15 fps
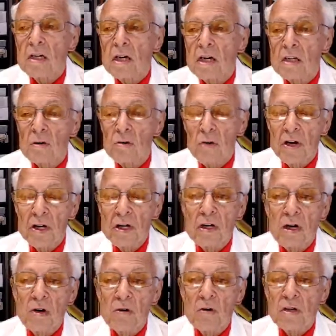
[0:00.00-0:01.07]
the way to
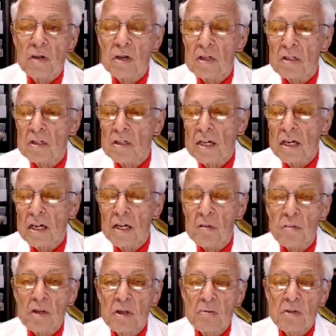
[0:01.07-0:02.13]
go is the
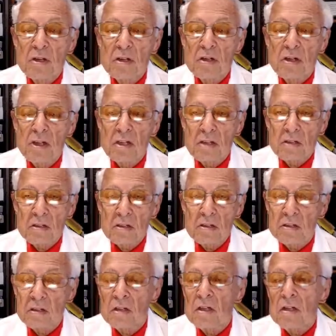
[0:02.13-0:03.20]
8-millimeter
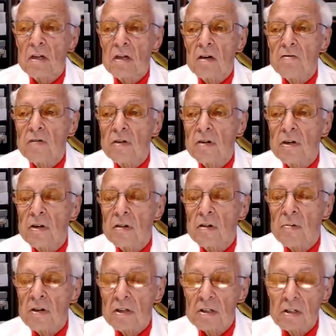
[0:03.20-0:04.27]
needles. For
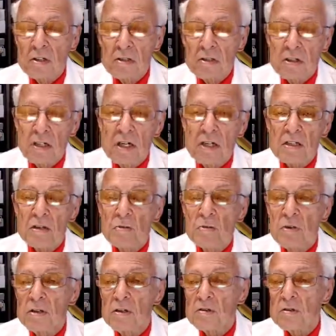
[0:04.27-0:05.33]
intramuscular shots,
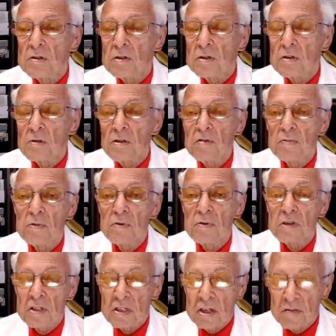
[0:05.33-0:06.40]
we use the
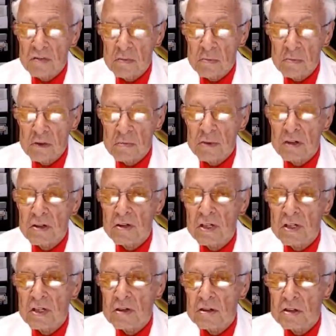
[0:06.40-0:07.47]
12.7-millimeter
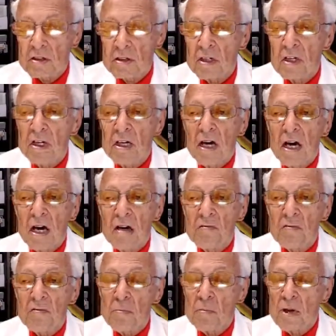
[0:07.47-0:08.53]
needles.
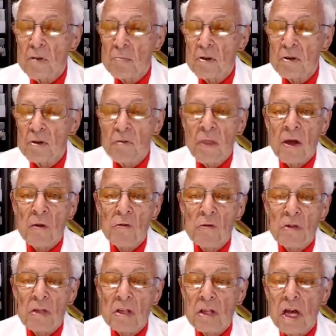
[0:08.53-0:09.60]
And for people
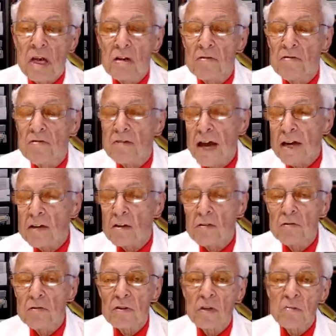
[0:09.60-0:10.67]
with a lot of fat
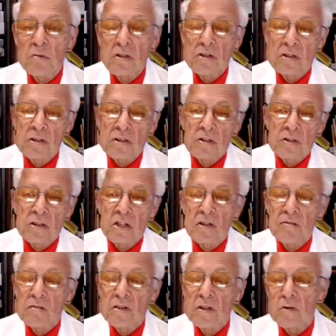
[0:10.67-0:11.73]
over their muscles,
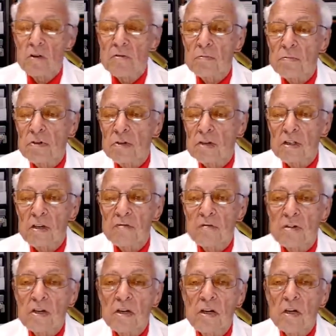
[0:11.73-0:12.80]
even the
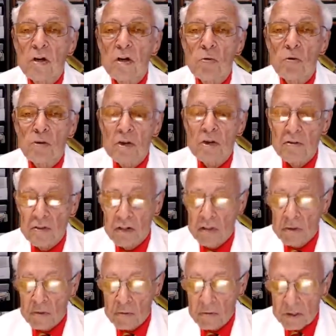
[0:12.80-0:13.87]
12.7 won't give an
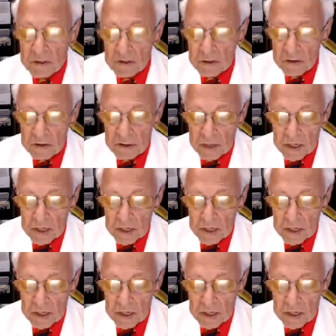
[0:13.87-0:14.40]
intramuscular